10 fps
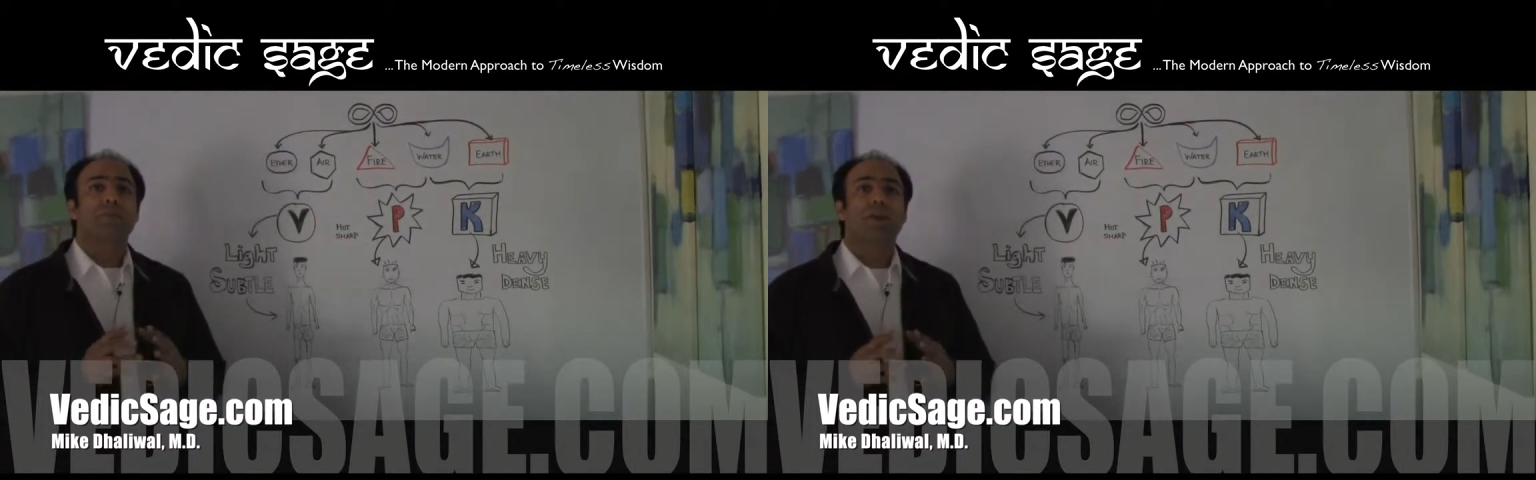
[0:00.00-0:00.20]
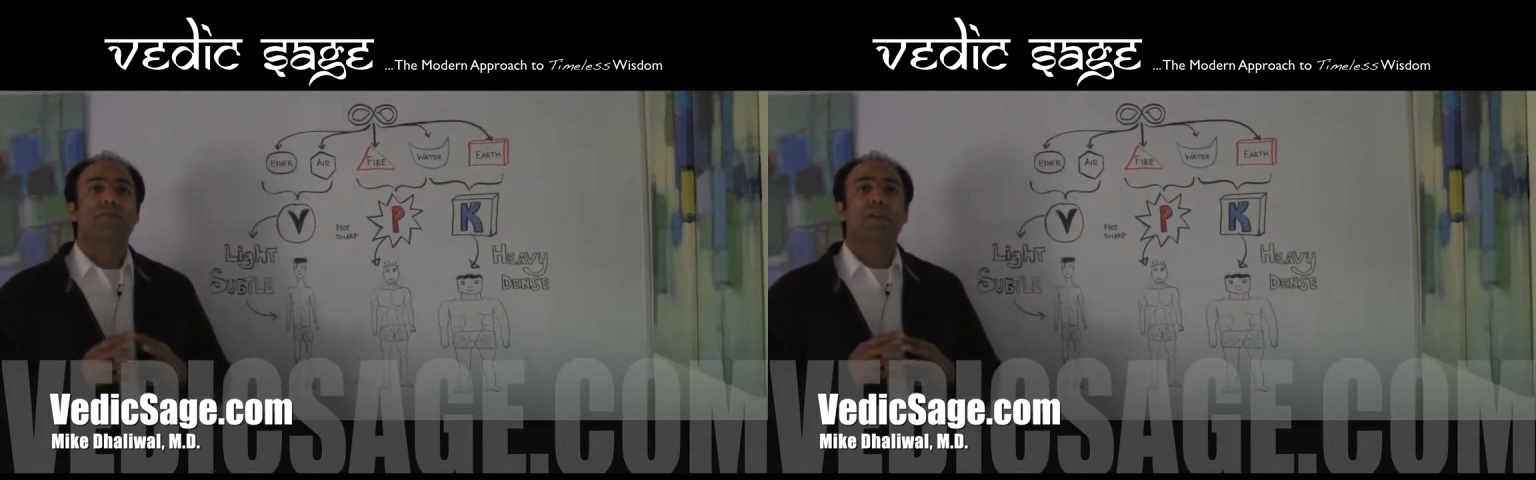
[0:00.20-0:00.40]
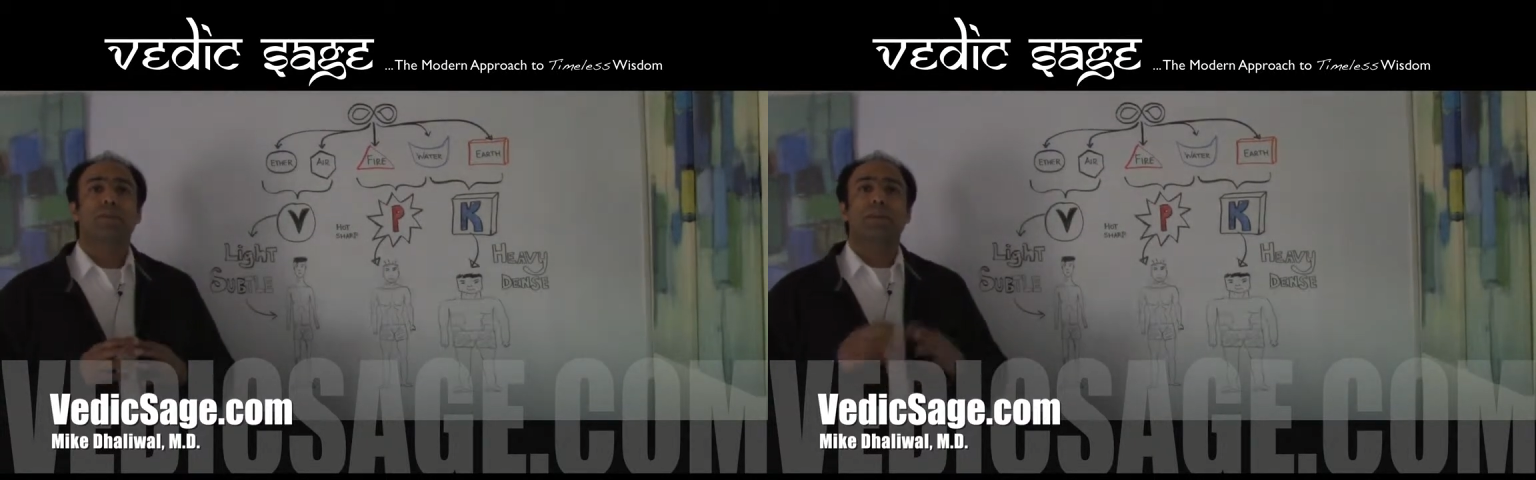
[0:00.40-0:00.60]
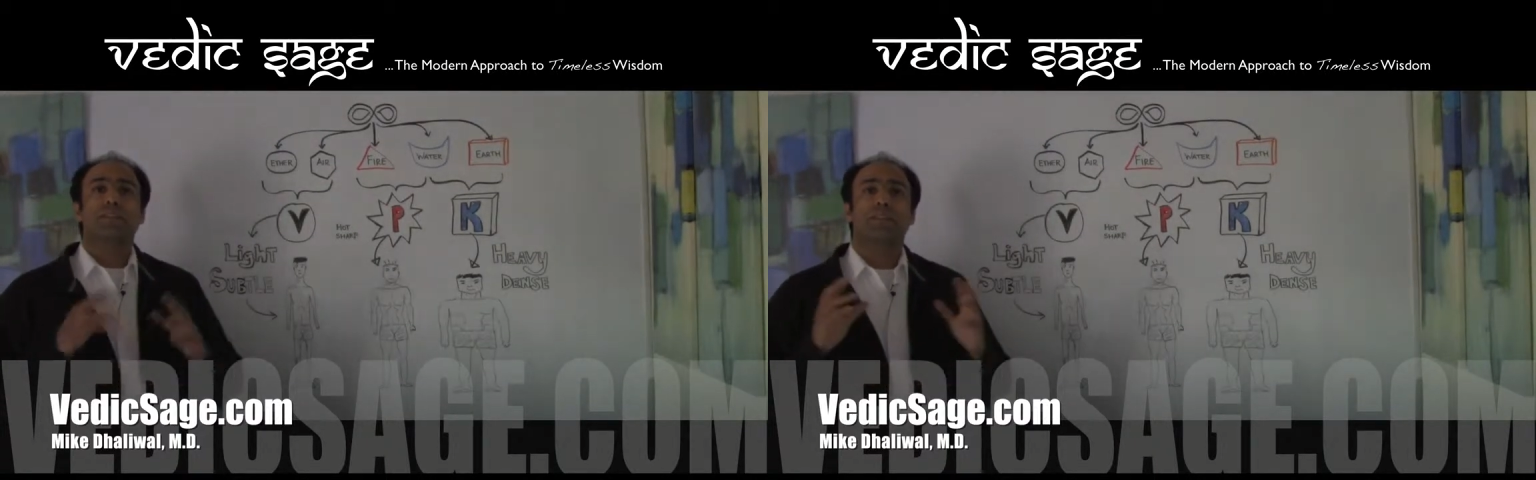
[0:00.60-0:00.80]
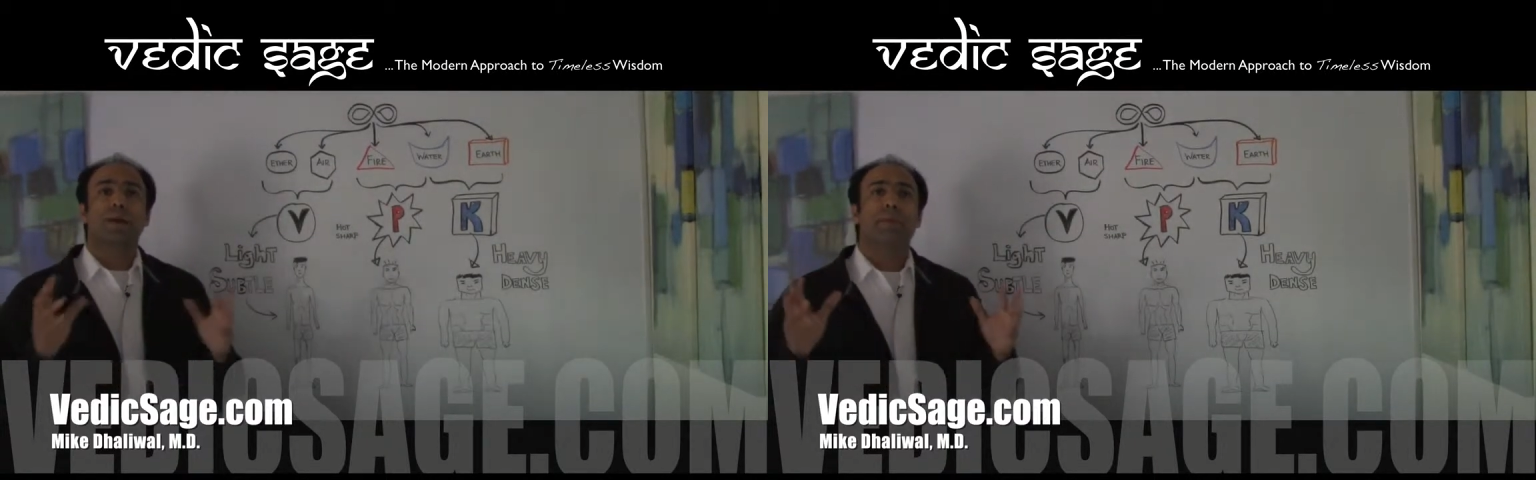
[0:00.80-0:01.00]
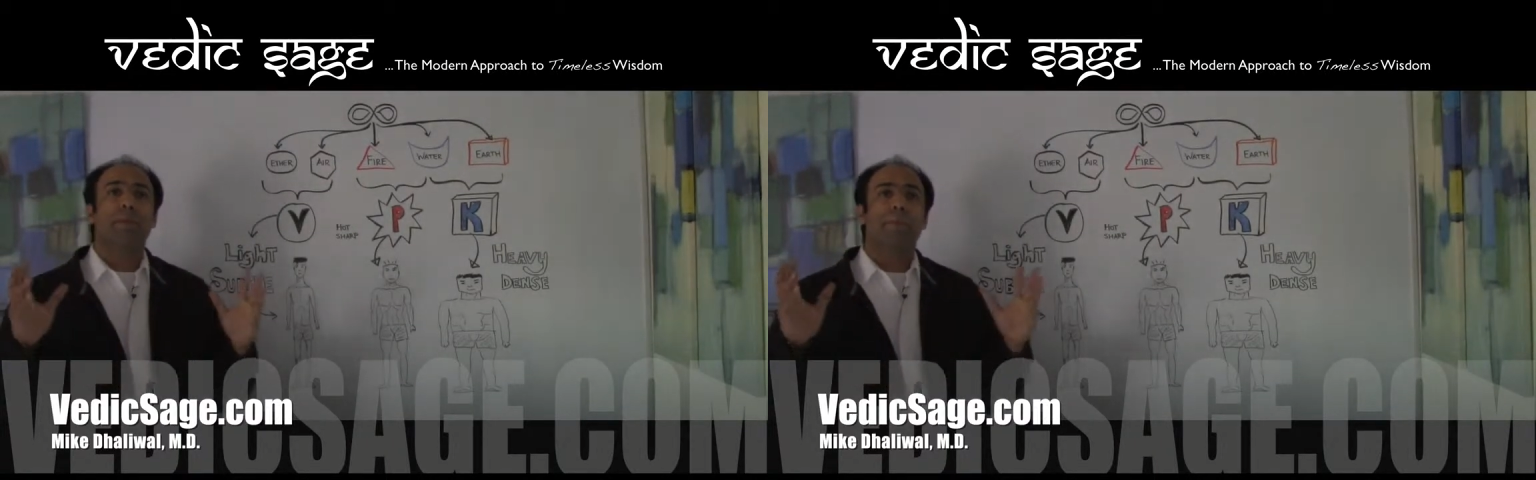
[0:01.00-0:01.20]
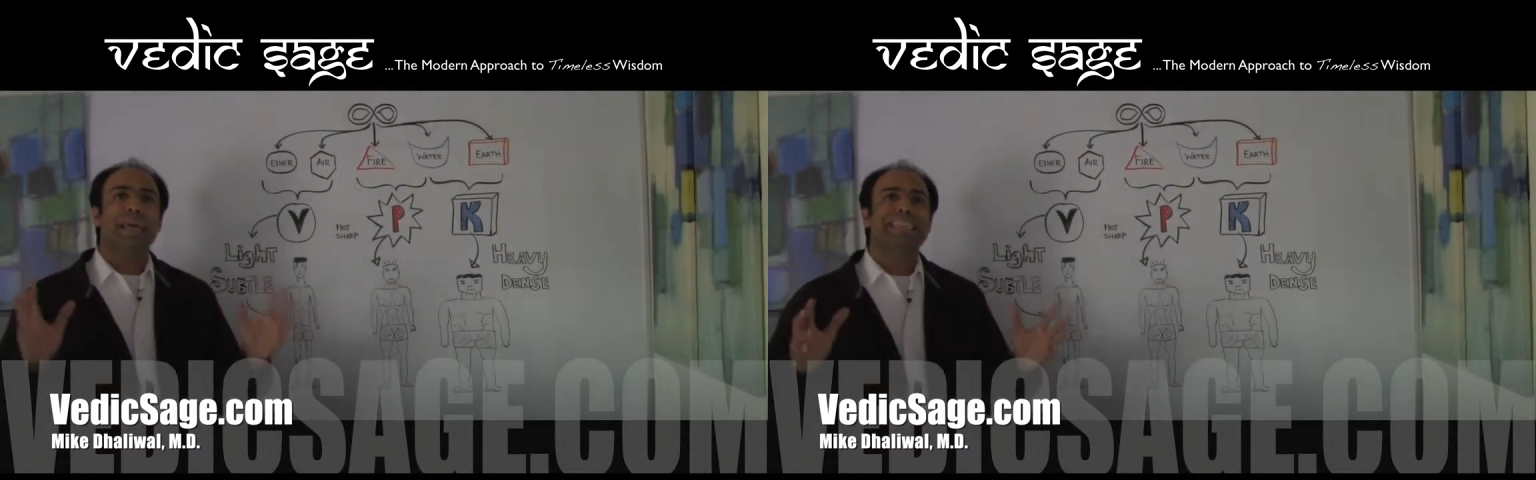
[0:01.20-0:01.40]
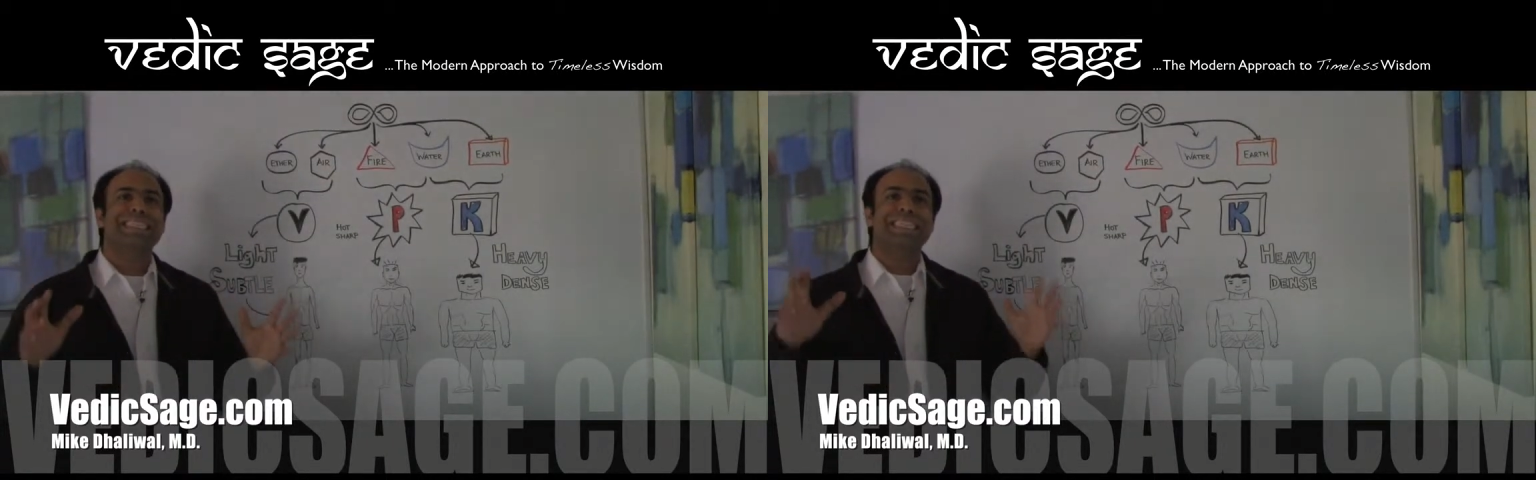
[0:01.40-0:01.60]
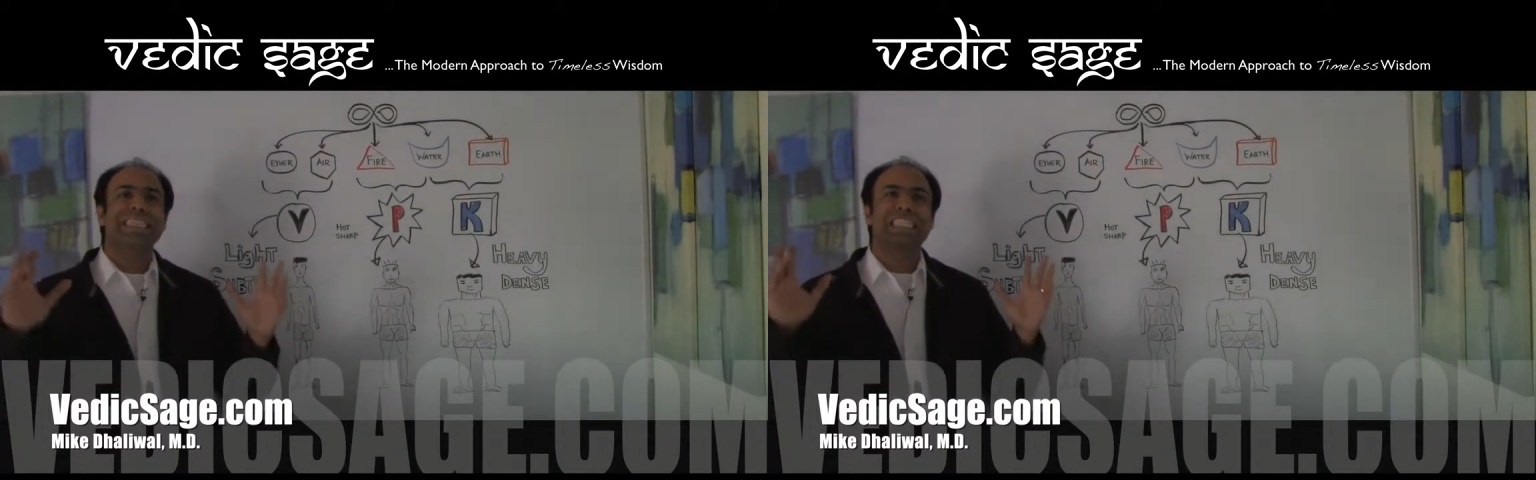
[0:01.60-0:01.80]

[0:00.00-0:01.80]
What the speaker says: briefly about some of the basic